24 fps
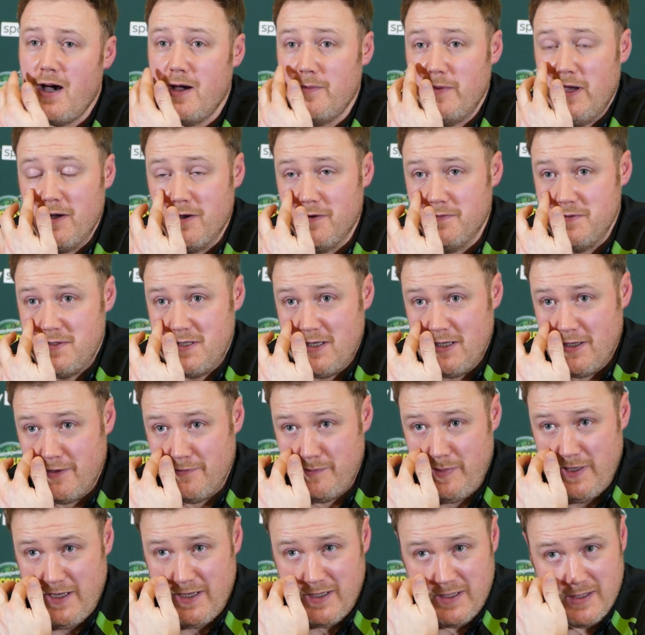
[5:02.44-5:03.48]
I mean, obviously I've
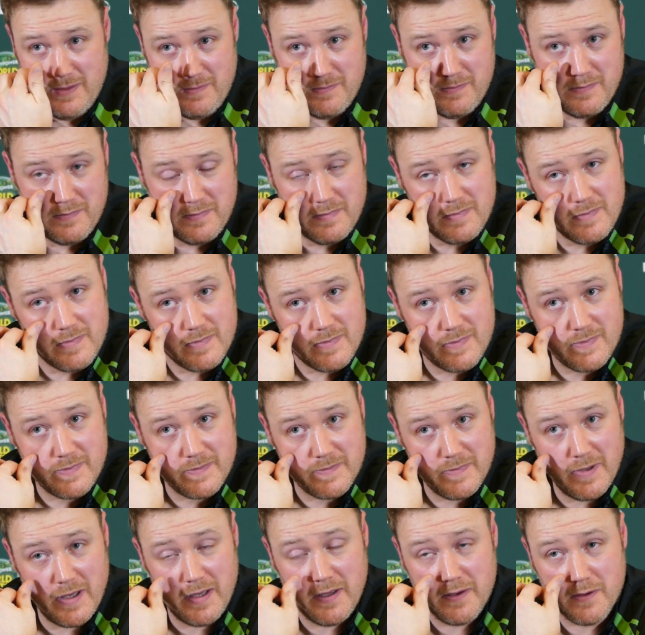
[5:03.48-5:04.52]
been
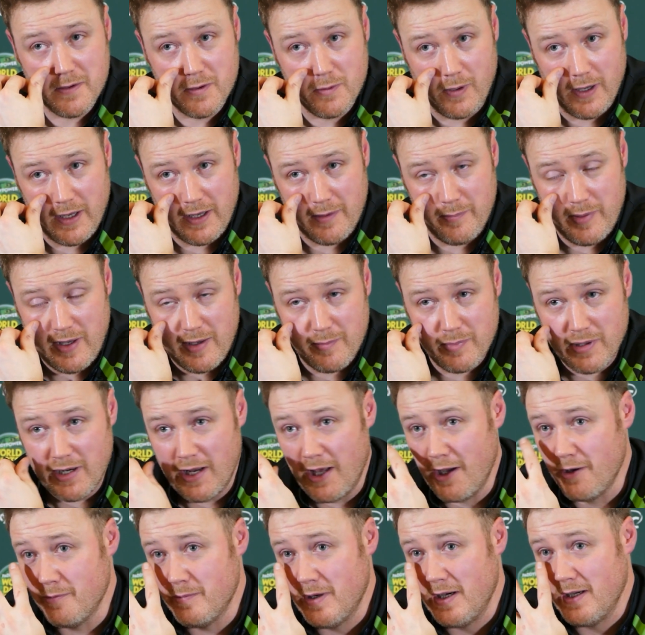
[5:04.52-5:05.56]
quite a bit
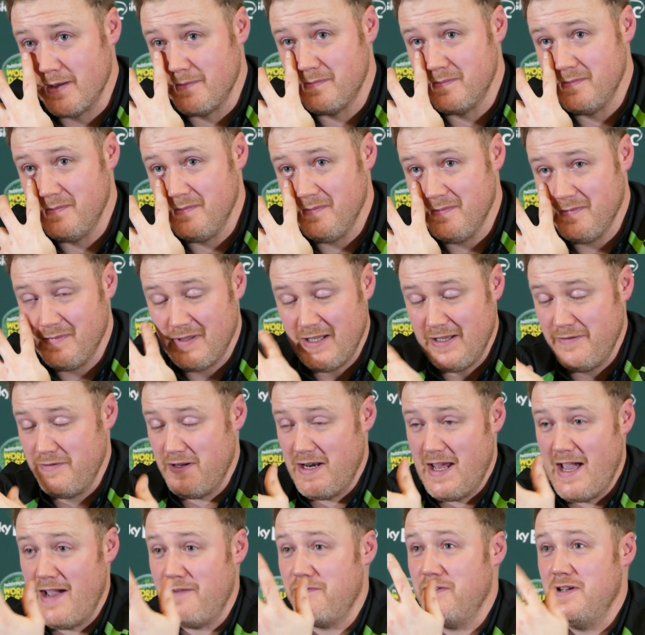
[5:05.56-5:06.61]
below my even
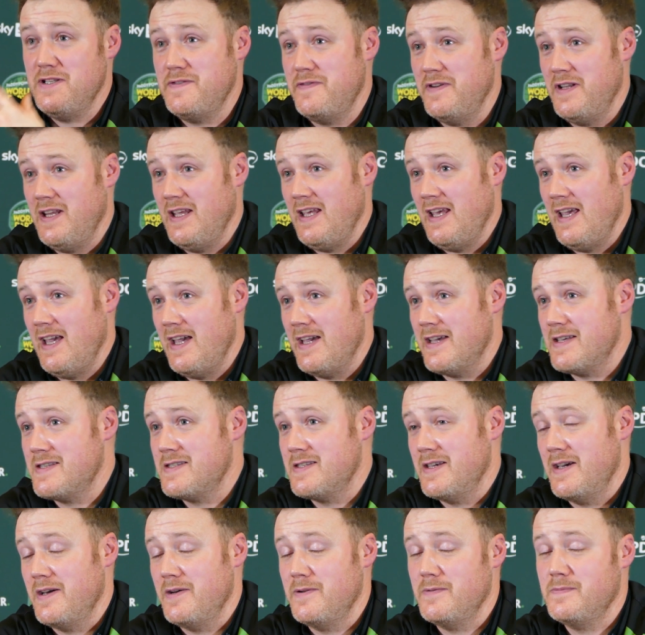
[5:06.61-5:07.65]
average for the year.
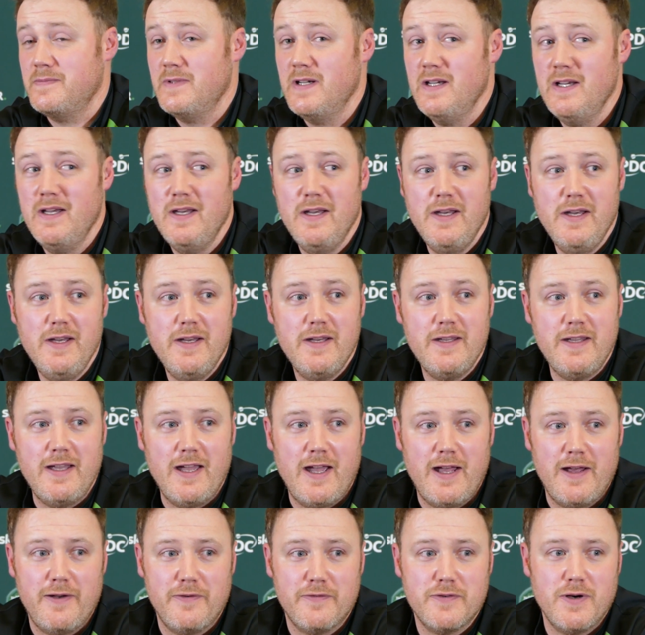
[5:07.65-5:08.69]
So,
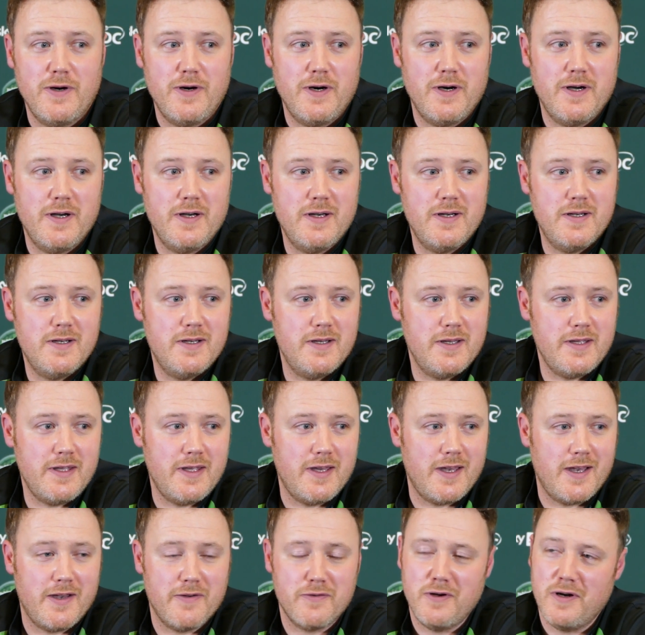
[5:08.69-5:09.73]
yeah, I've got
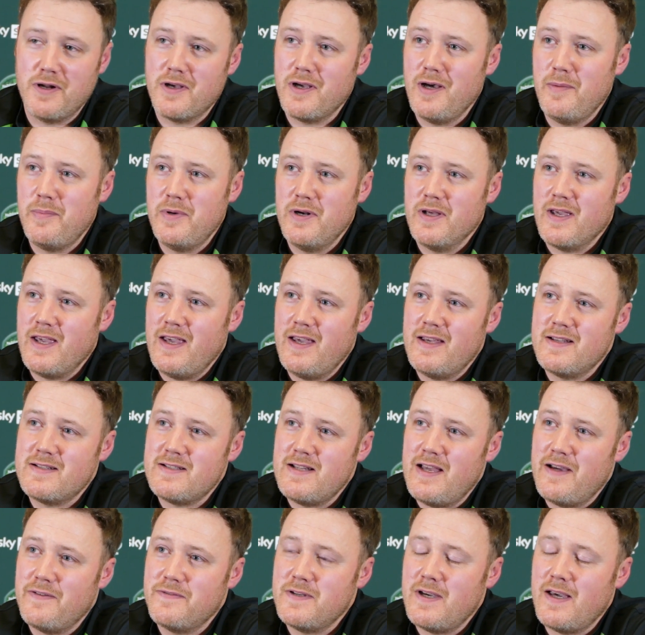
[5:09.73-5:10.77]
a couple of years
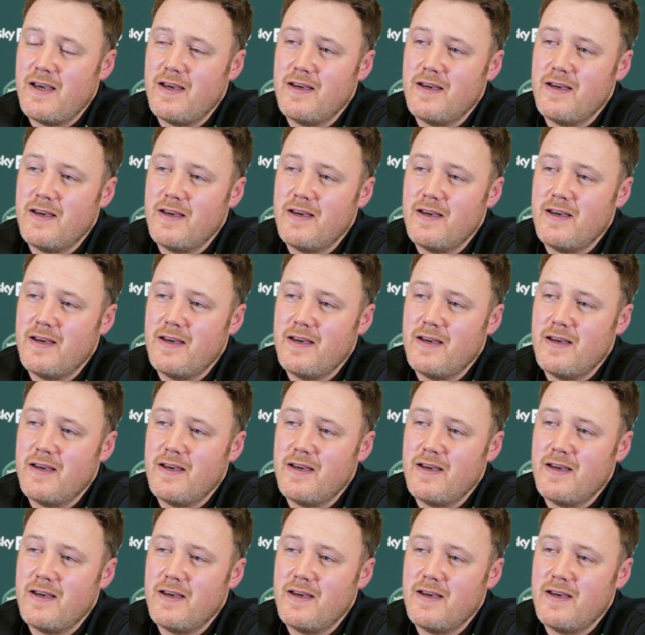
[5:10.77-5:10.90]
left.